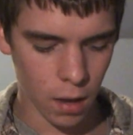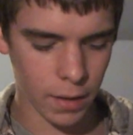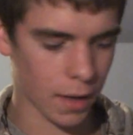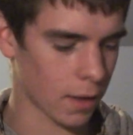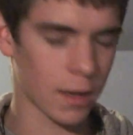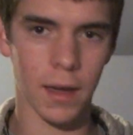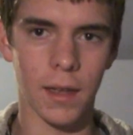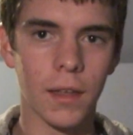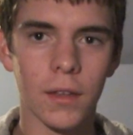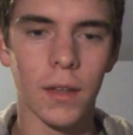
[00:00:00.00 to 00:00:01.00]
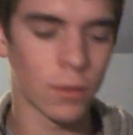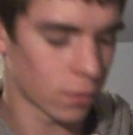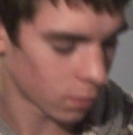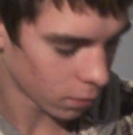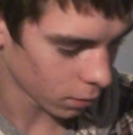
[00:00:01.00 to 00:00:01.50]
Yeah, okay, that was
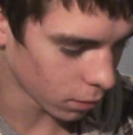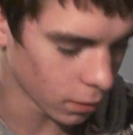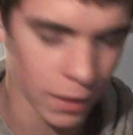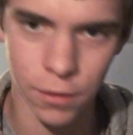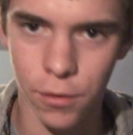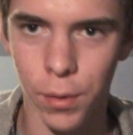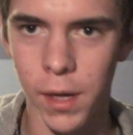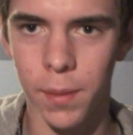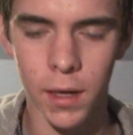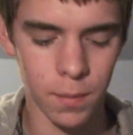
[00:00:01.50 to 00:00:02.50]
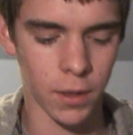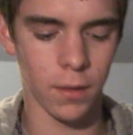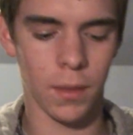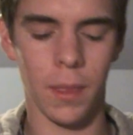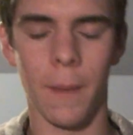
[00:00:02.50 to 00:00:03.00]
kind of creepy, but...
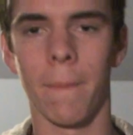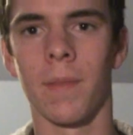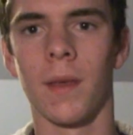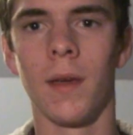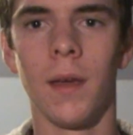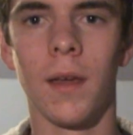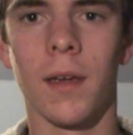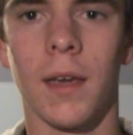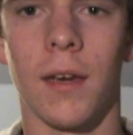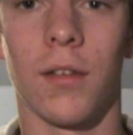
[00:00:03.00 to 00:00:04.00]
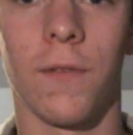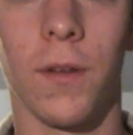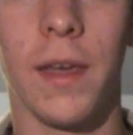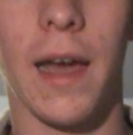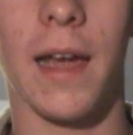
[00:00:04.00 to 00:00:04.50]
Okay, so for
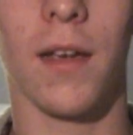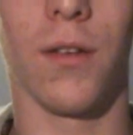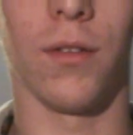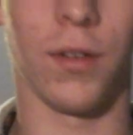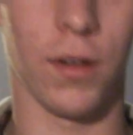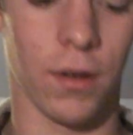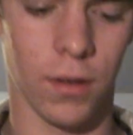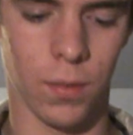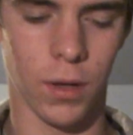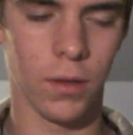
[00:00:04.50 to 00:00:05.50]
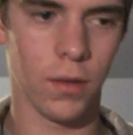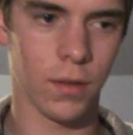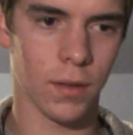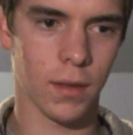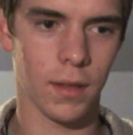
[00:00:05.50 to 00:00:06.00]
the angles you're going to want,
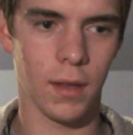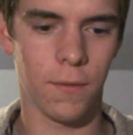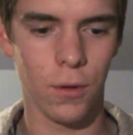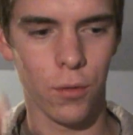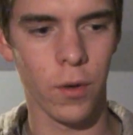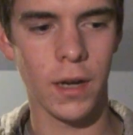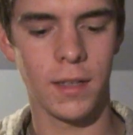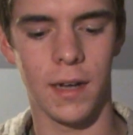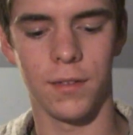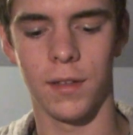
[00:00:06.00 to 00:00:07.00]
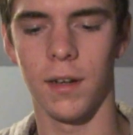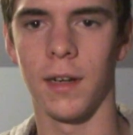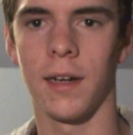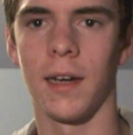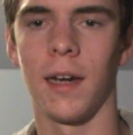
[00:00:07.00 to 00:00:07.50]
if you're right-handed
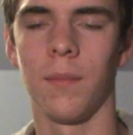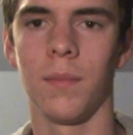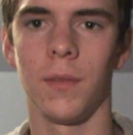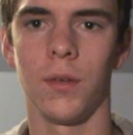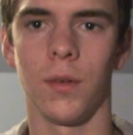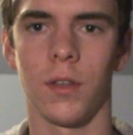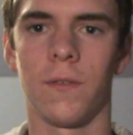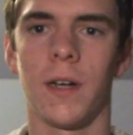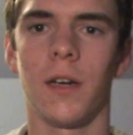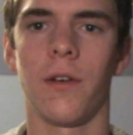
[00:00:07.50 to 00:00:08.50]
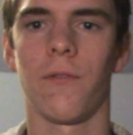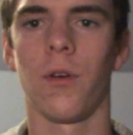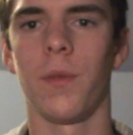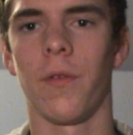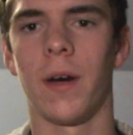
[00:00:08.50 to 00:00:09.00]
like I am, you want to fire it
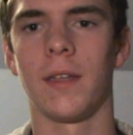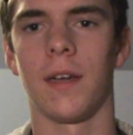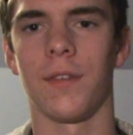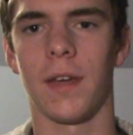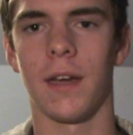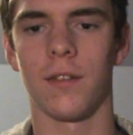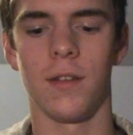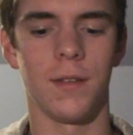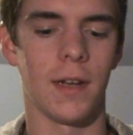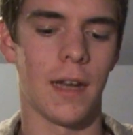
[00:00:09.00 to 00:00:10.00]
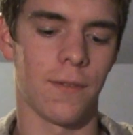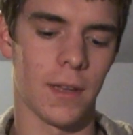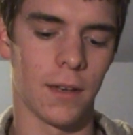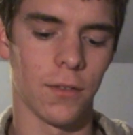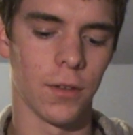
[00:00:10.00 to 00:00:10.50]
from your right hand and catch it in your left
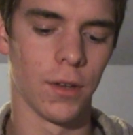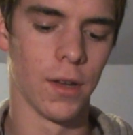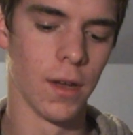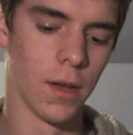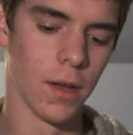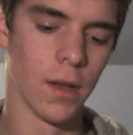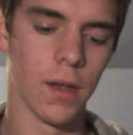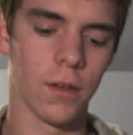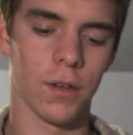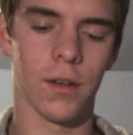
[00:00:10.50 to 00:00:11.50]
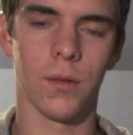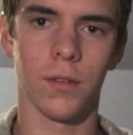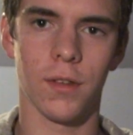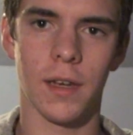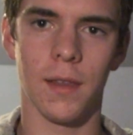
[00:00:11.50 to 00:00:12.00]
hand. So you're going to
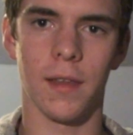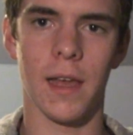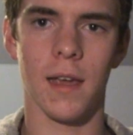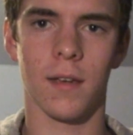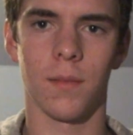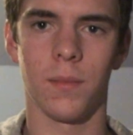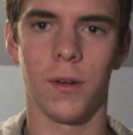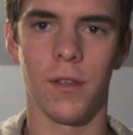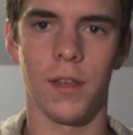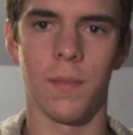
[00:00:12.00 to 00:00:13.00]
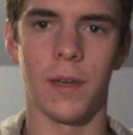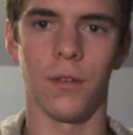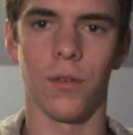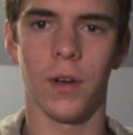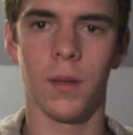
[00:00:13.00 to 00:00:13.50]
want to take the deck, put it in your
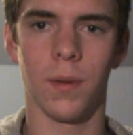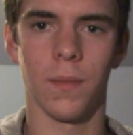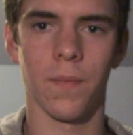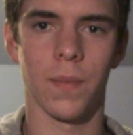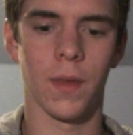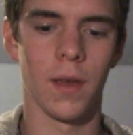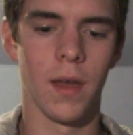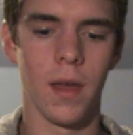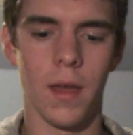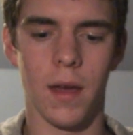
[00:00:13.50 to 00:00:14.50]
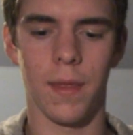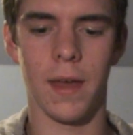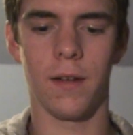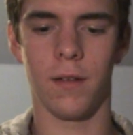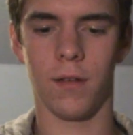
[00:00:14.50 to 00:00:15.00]
biddle grip, and
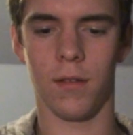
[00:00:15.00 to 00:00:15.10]
then,